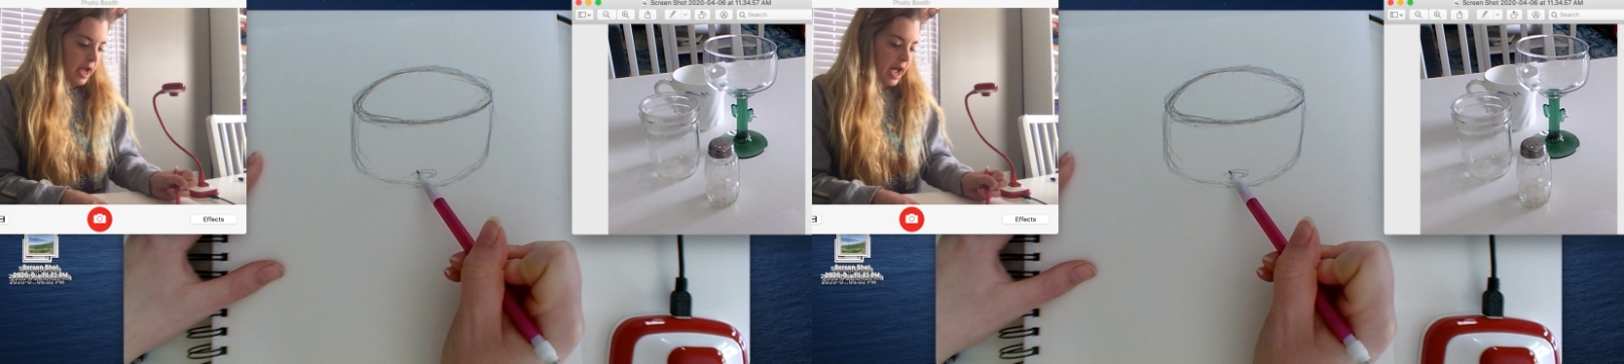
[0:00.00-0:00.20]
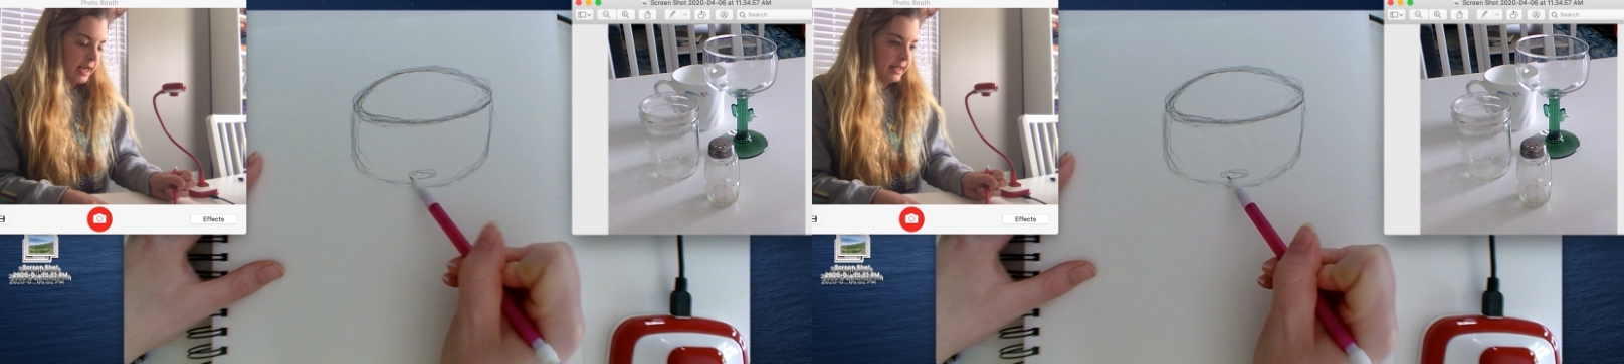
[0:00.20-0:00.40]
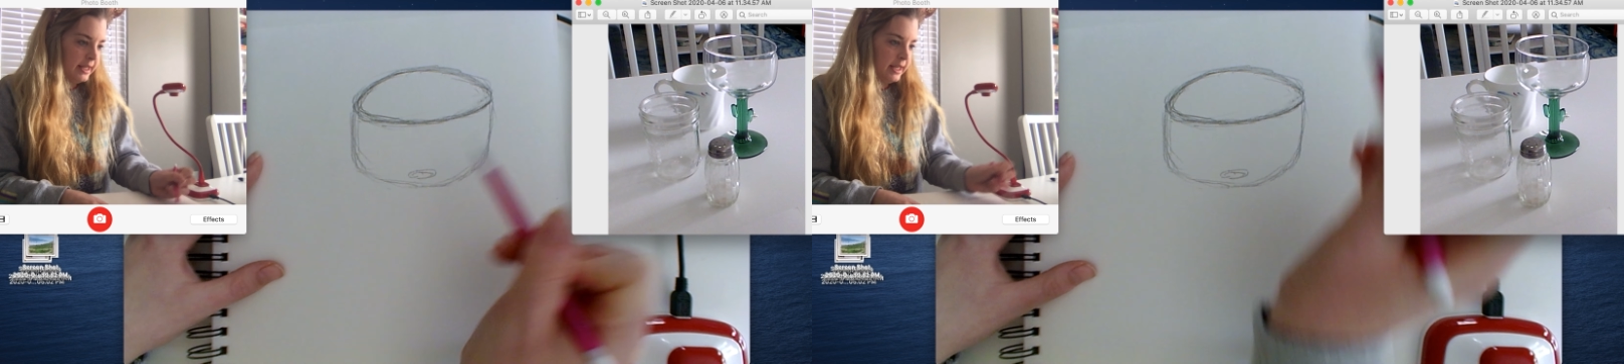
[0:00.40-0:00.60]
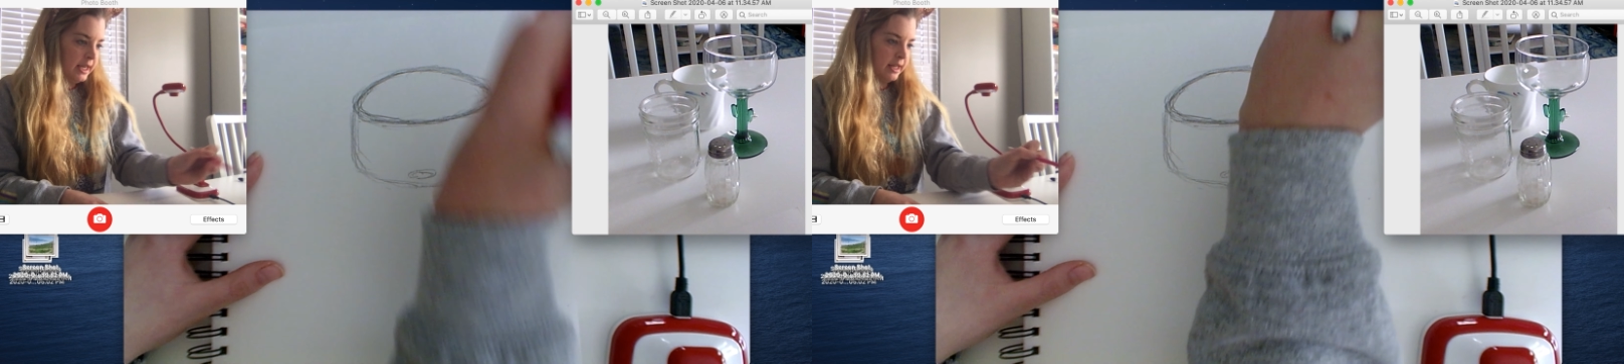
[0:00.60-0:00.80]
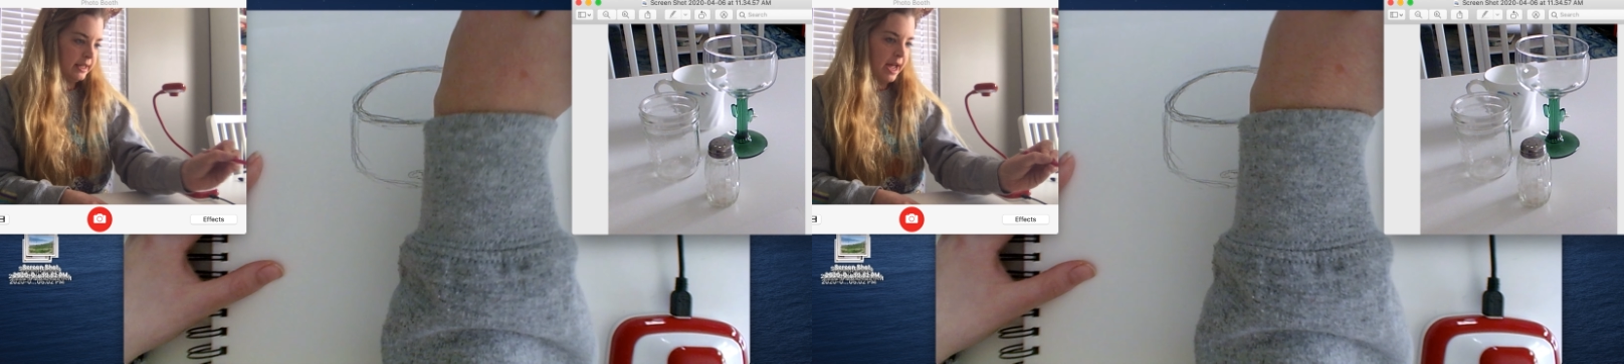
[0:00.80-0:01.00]
I can see
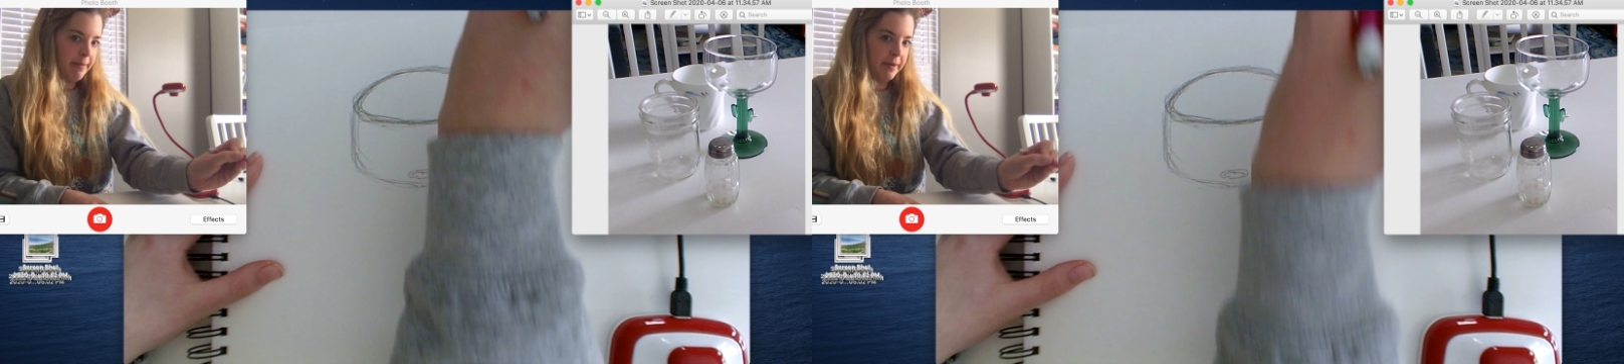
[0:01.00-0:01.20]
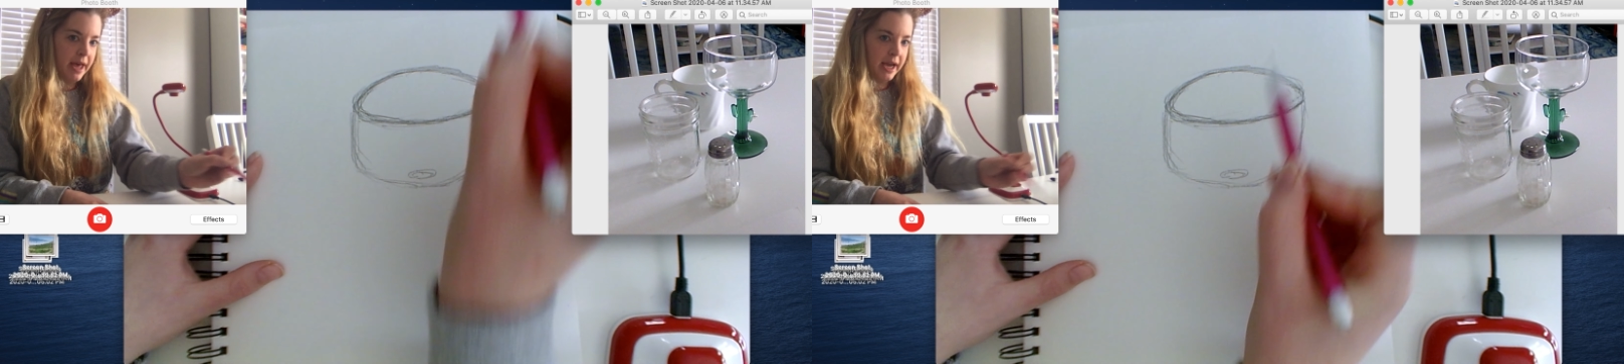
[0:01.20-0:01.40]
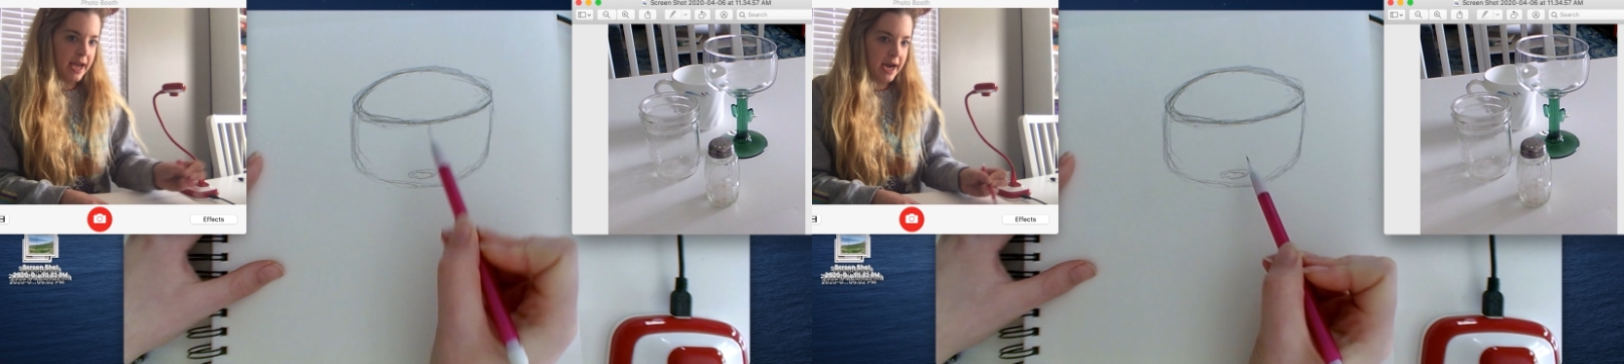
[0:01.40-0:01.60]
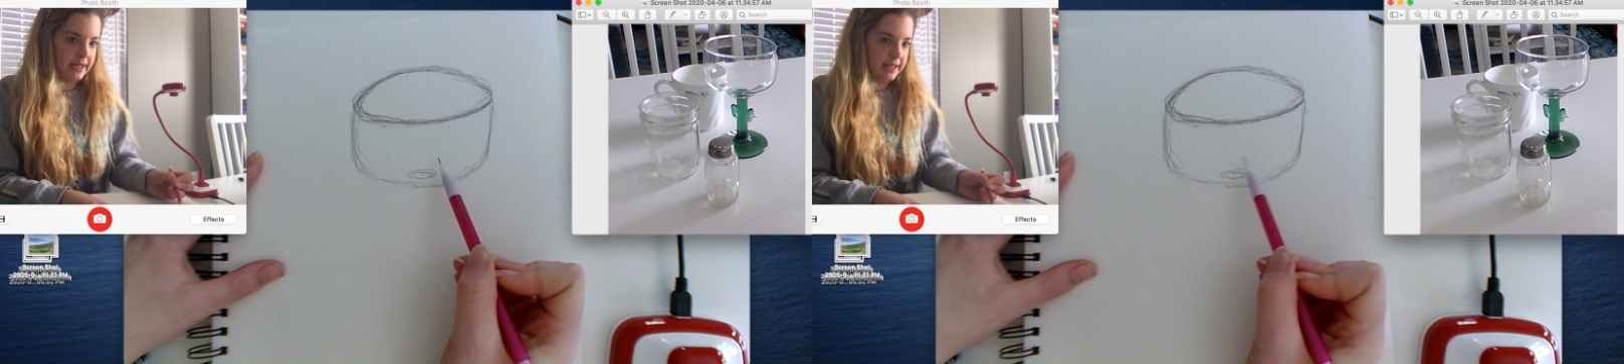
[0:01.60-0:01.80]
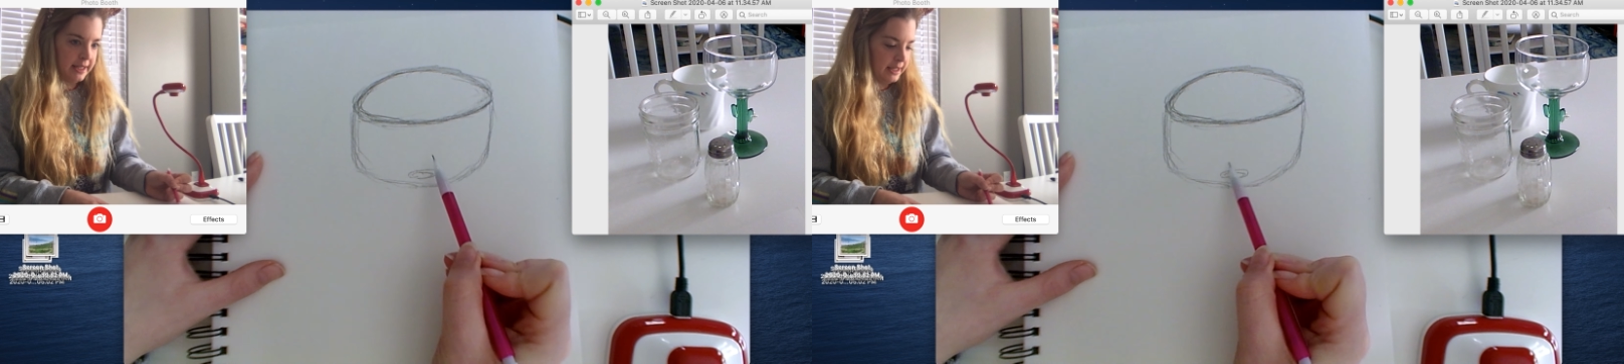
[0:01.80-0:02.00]
the top of that
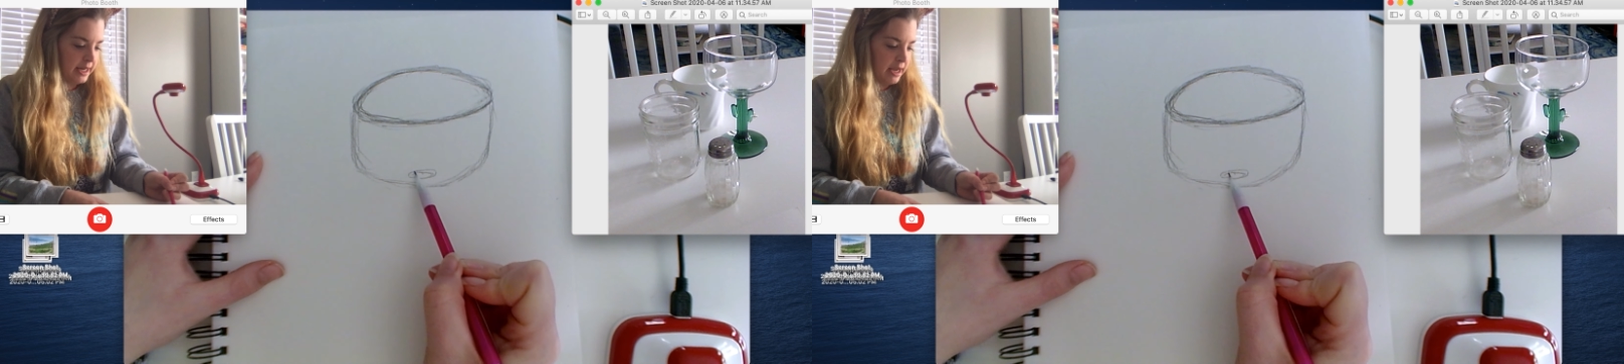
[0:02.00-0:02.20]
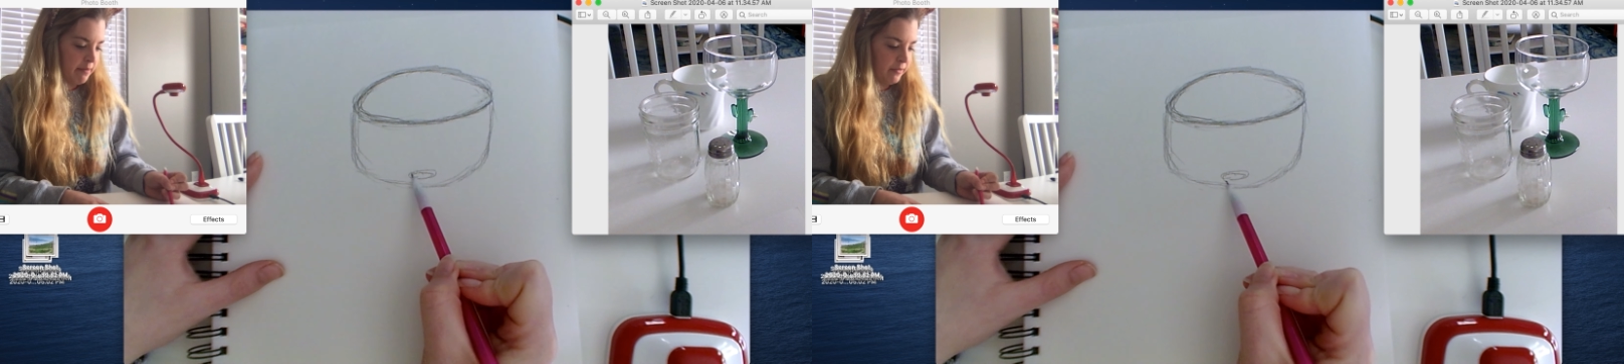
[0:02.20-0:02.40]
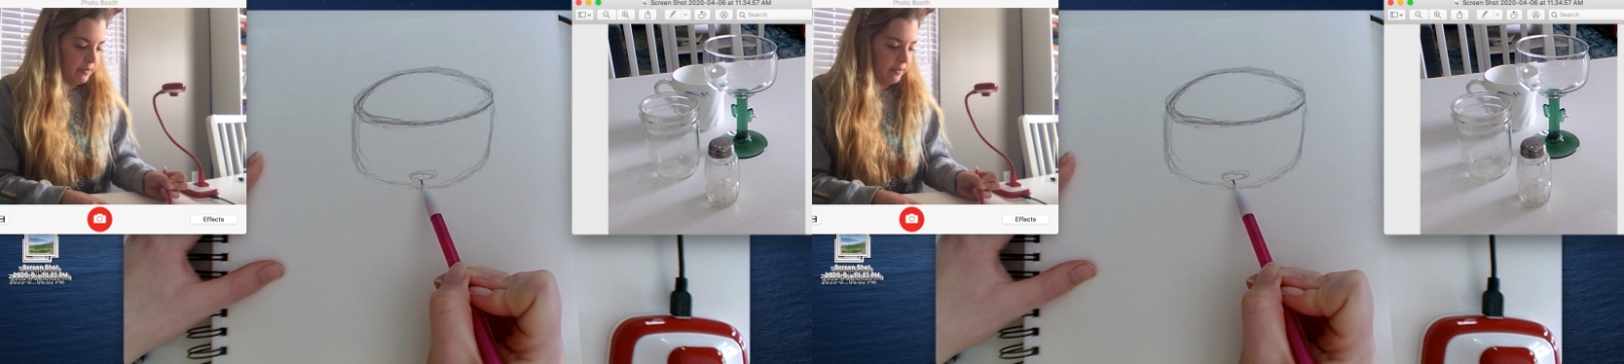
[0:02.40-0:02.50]
cactus stem